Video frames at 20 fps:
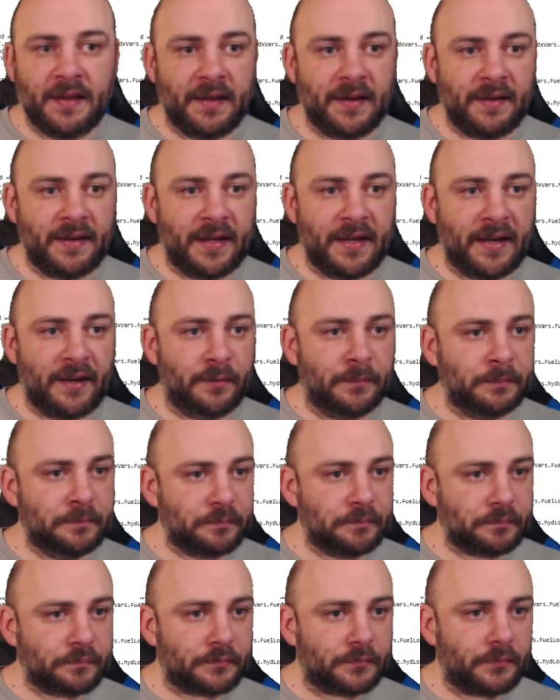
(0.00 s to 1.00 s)
Now,
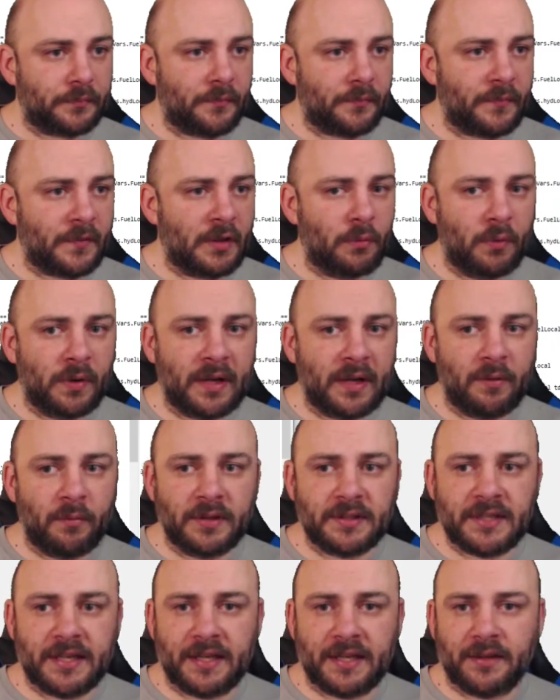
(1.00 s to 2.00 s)
what I
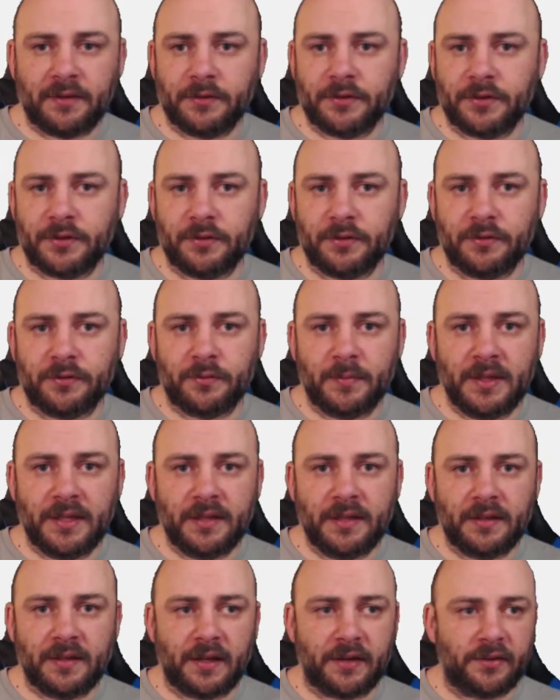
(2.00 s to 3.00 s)
want to handle, excuse
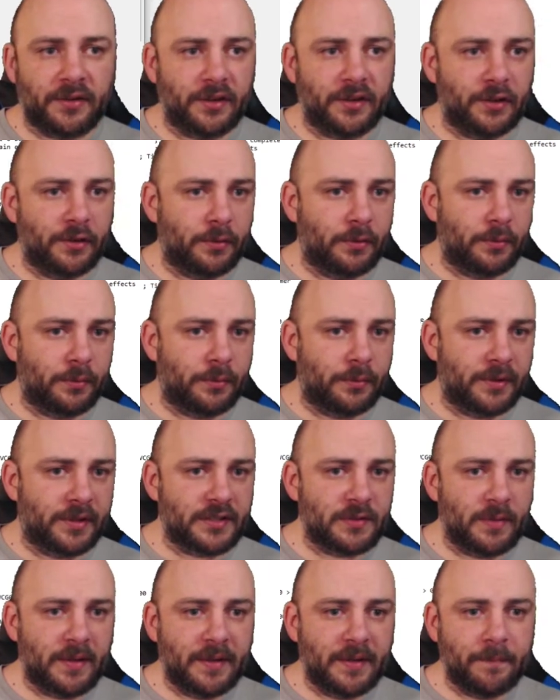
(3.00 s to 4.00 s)
me, actually go
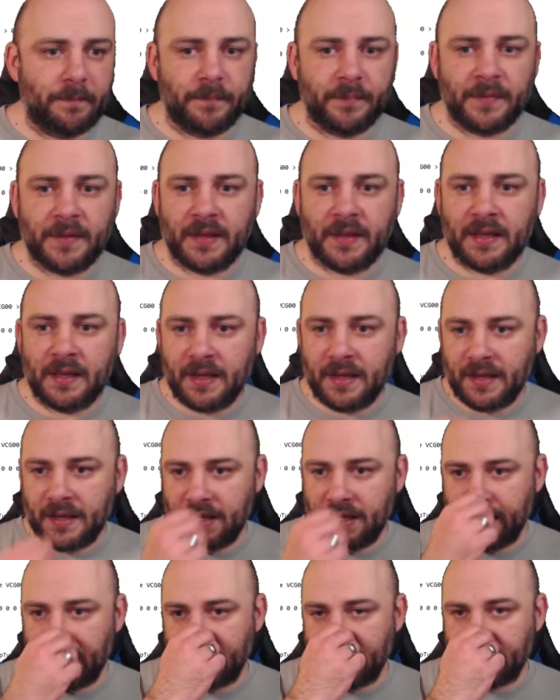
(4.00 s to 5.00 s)
this way,
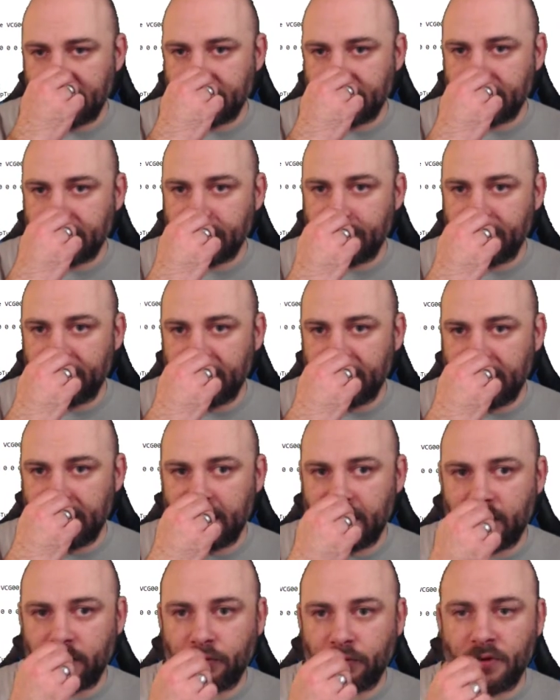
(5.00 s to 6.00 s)
is
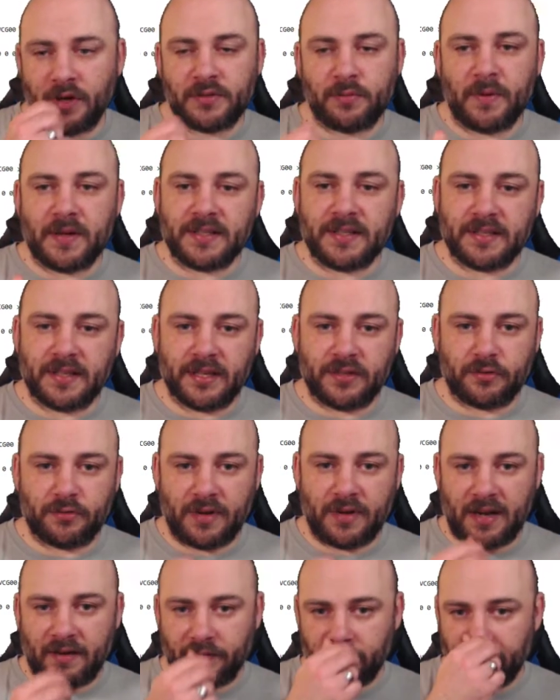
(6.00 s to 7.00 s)
the cross wasteland
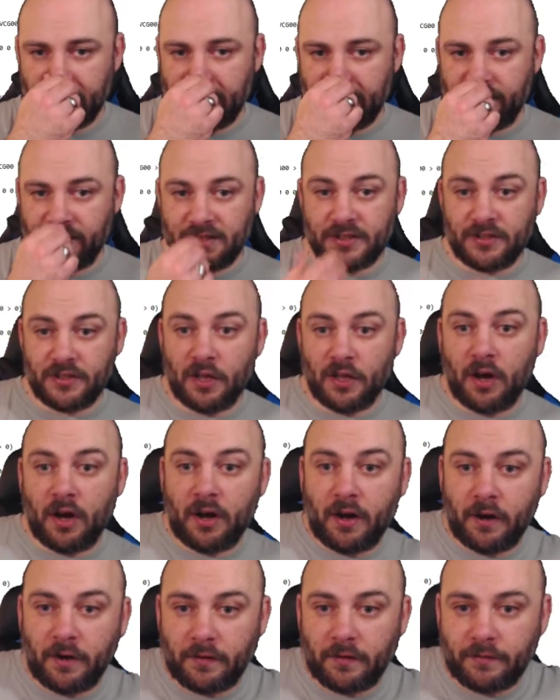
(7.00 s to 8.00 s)
travel if it's
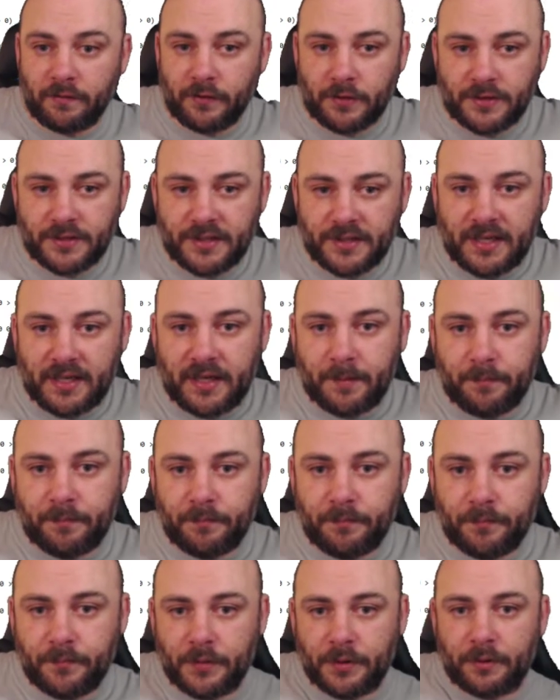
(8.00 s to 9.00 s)
not our first time,
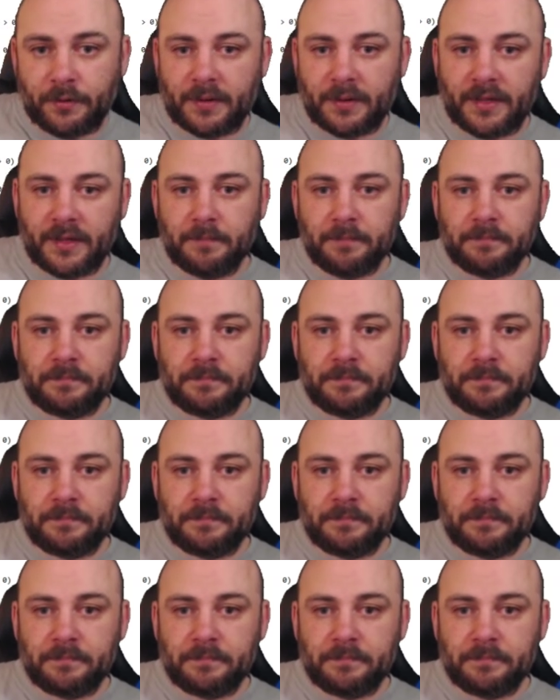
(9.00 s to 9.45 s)
okay?